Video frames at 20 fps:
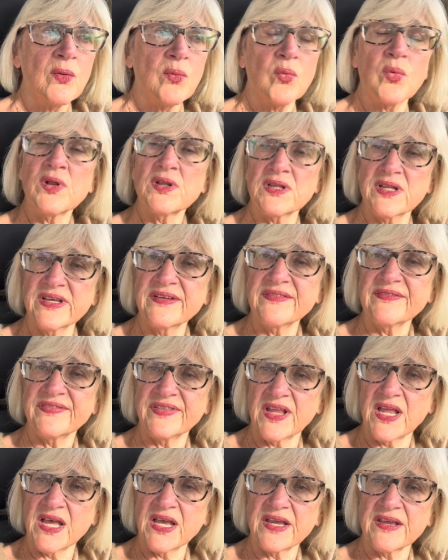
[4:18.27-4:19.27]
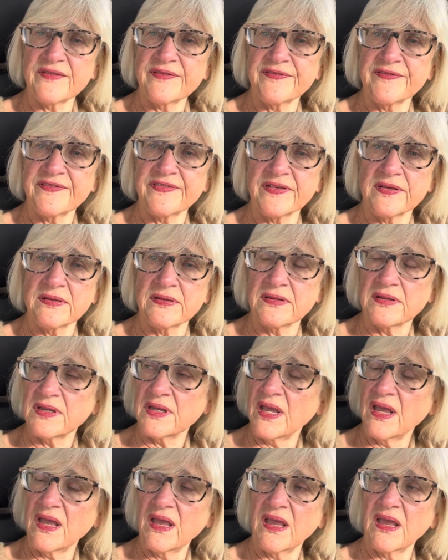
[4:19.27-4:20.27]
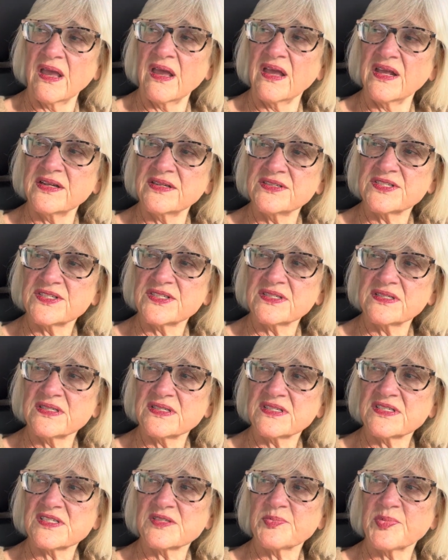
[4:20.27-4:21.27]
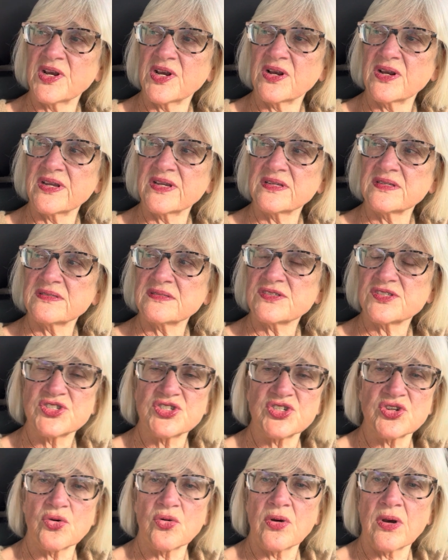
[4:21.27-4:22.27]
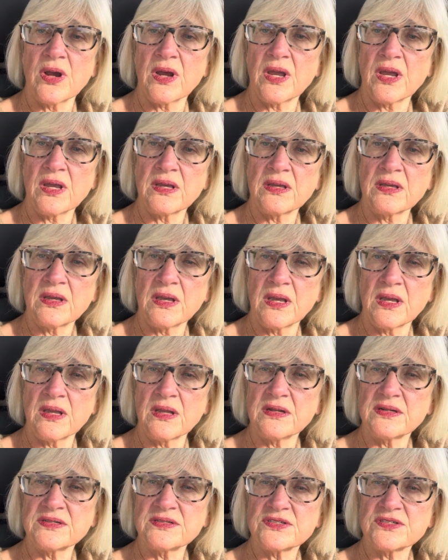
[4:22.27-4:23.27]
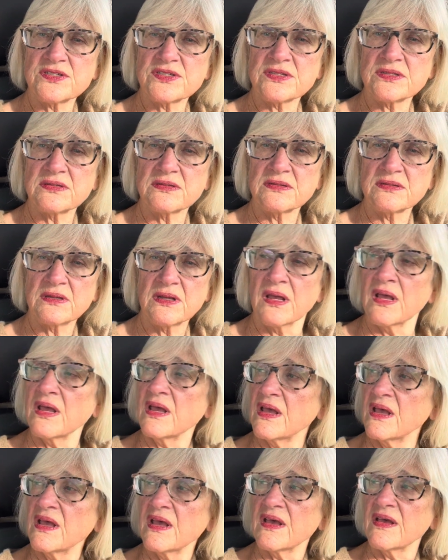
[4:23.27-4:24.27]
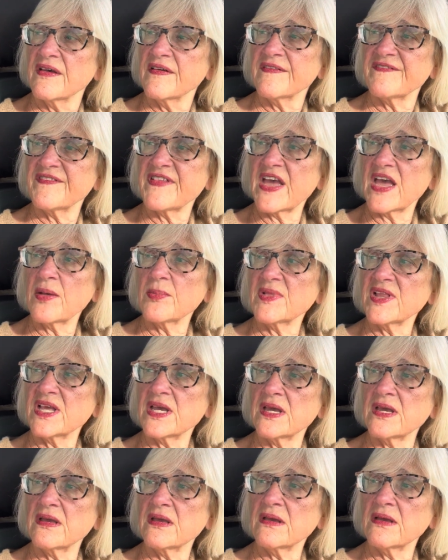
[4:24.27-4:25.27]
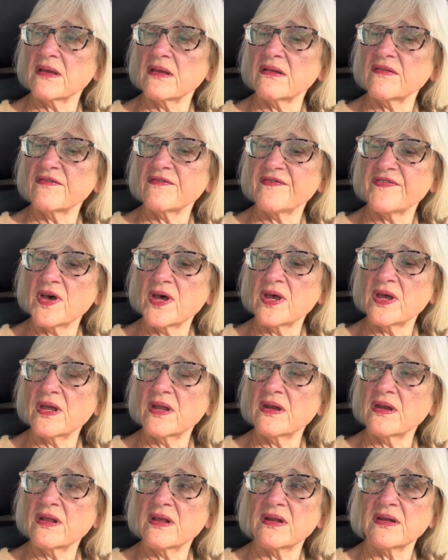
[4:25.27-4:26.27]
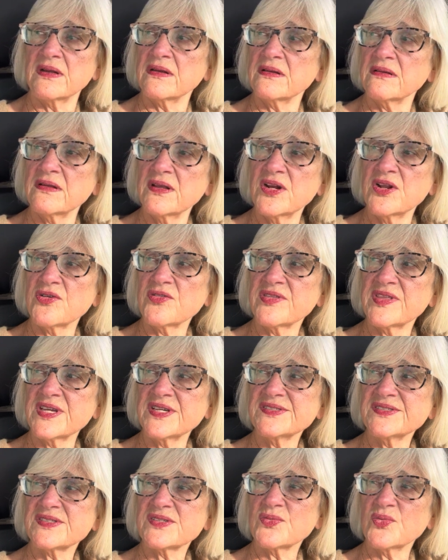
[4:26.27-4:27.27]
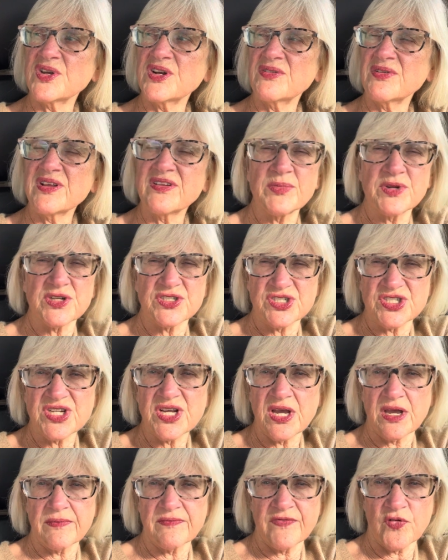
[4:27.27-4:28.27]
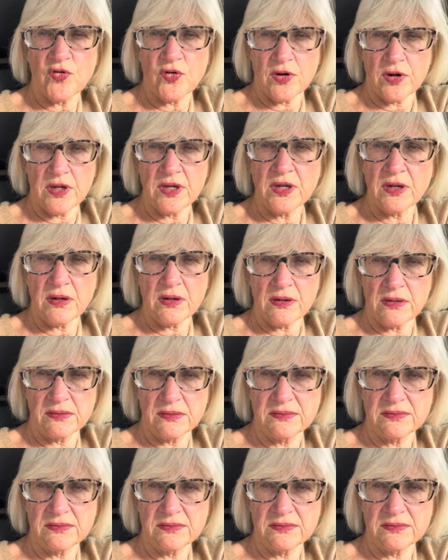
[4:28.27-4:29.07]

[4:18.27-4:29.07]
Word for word: will live life and experience joy and family and fun and, you know, things that we don't have much time for here.